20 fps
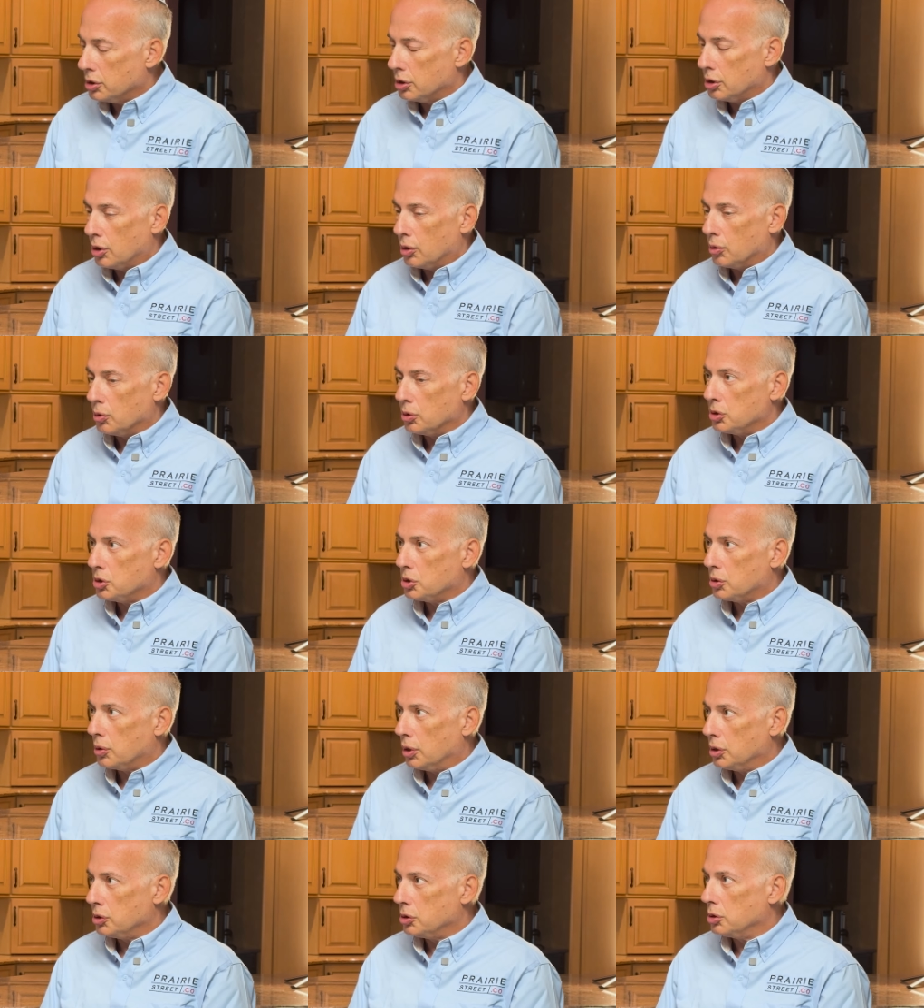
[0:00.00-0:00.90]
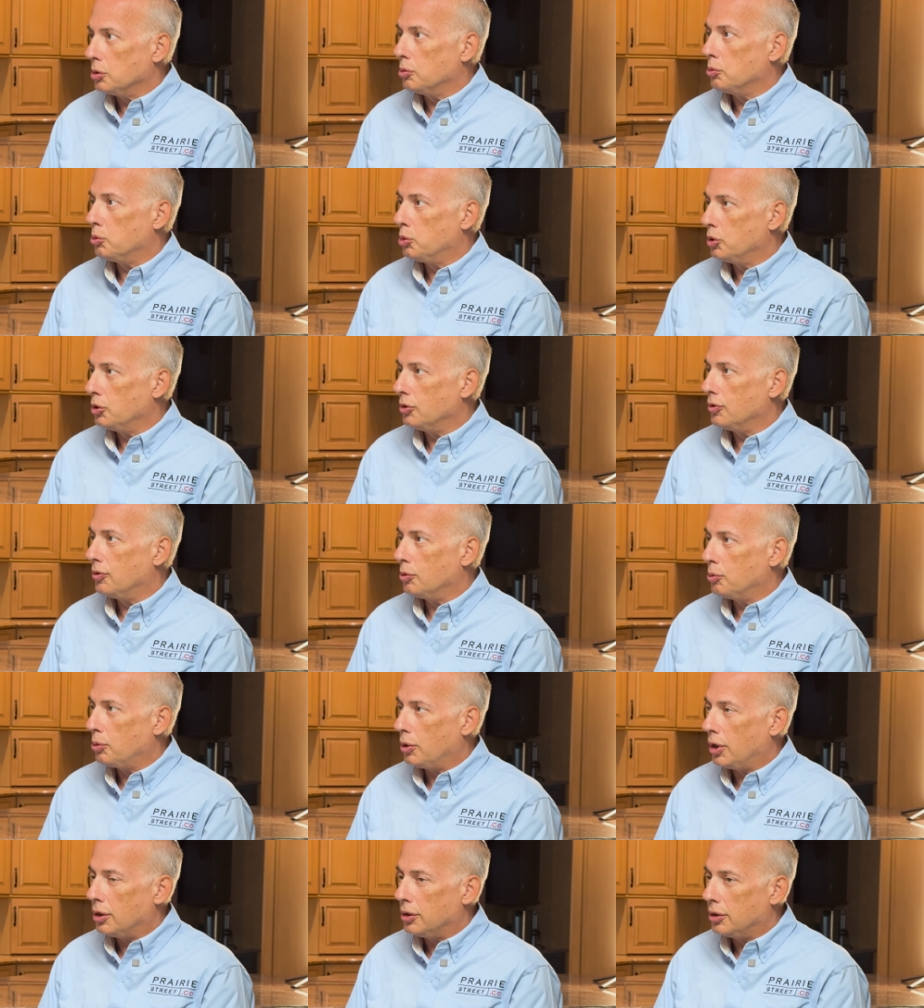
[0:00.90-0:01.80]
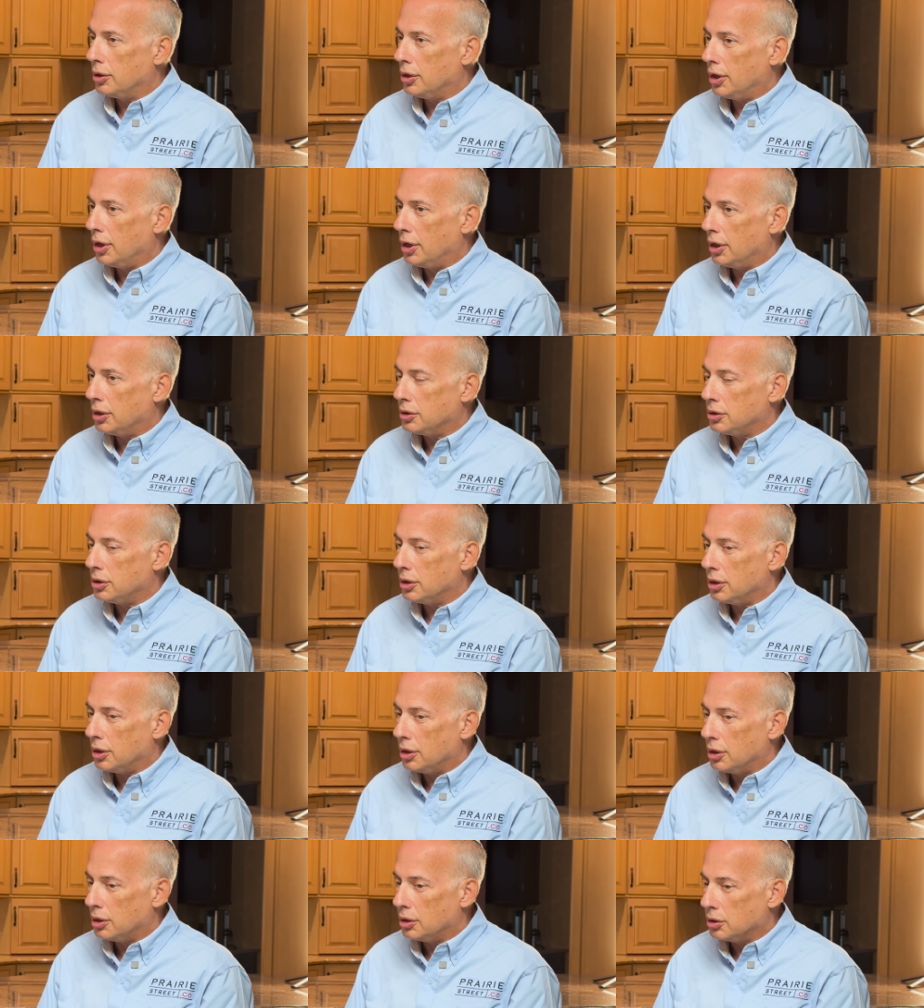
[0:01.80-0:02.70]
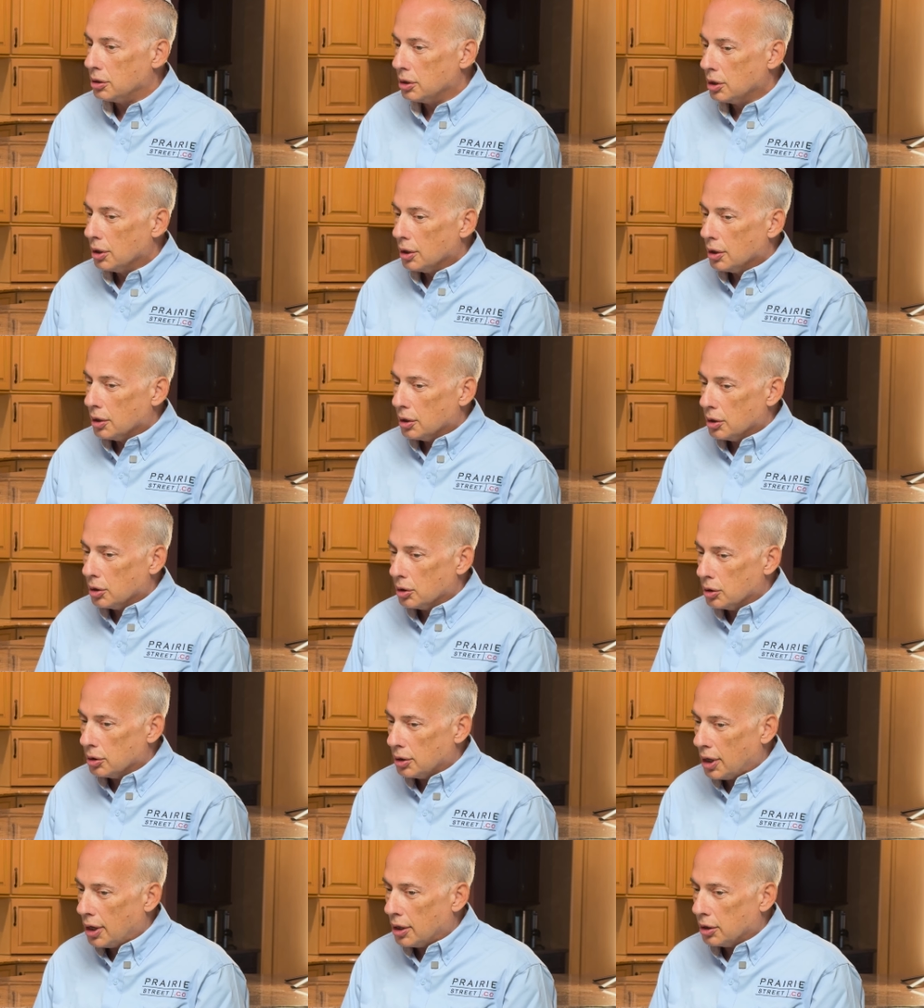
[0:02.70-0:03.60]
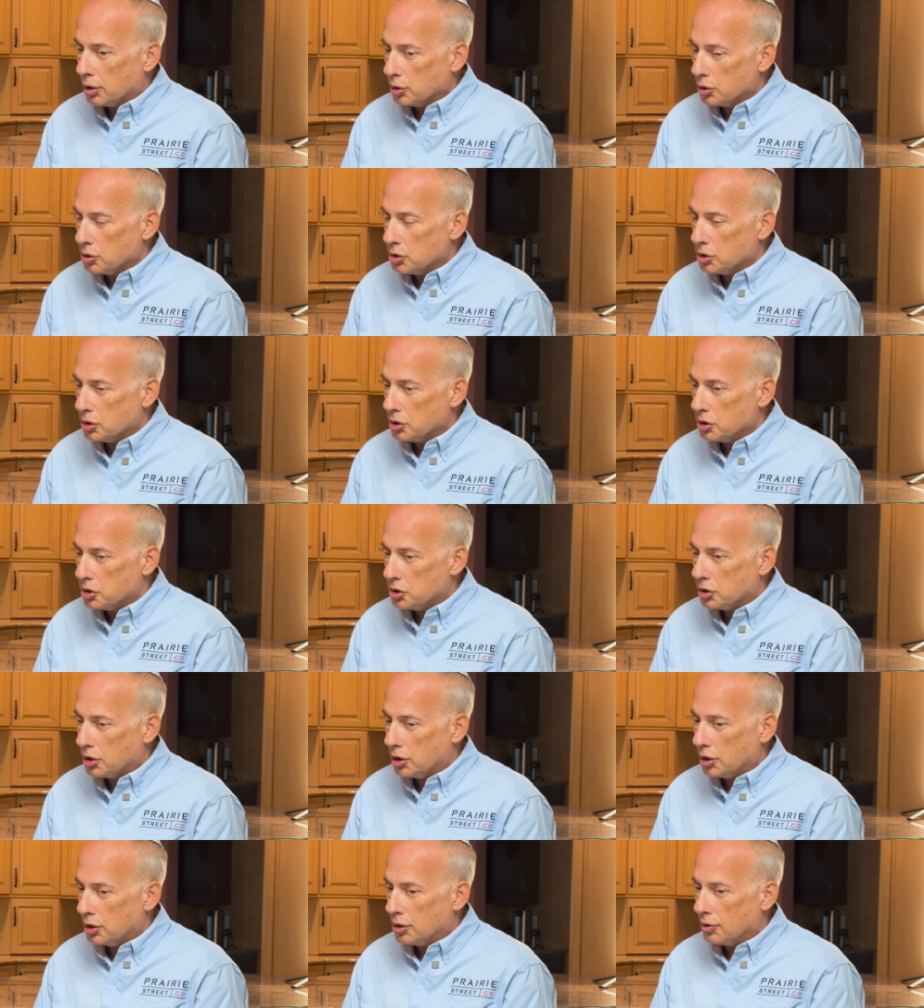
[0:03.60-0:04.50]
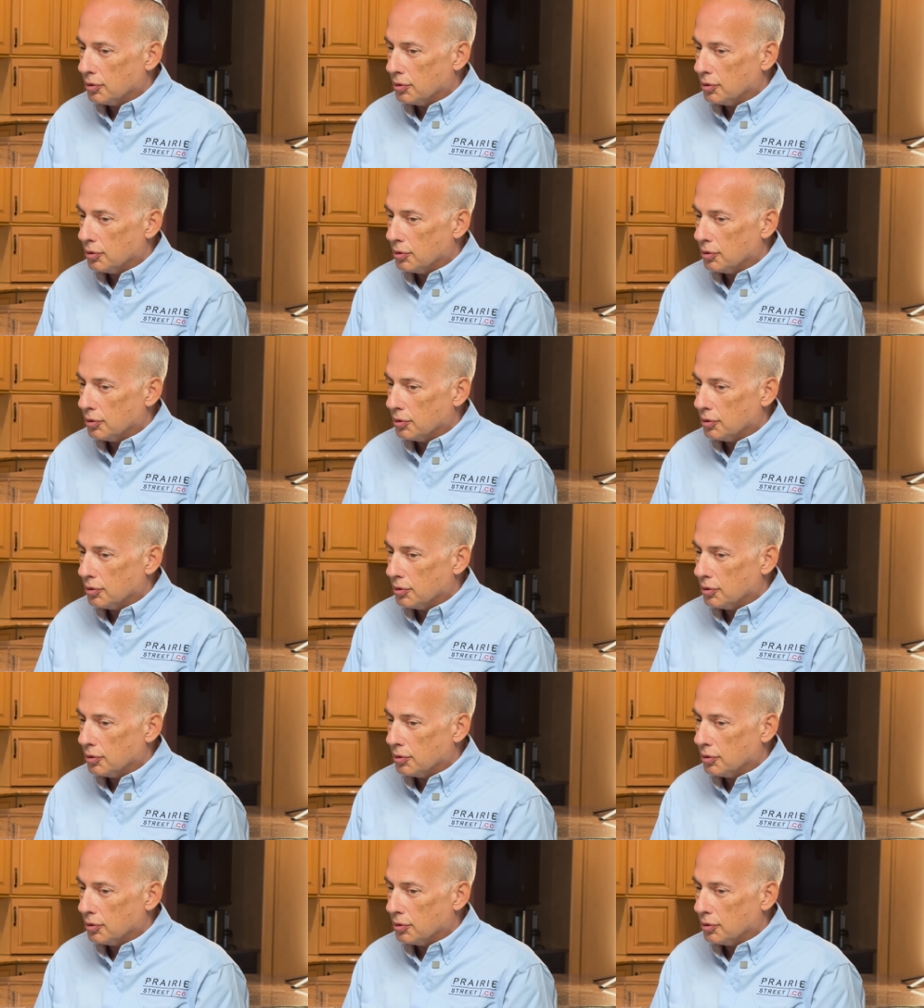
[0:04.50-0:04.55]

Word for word: and always trying to improve upon that and not losing sight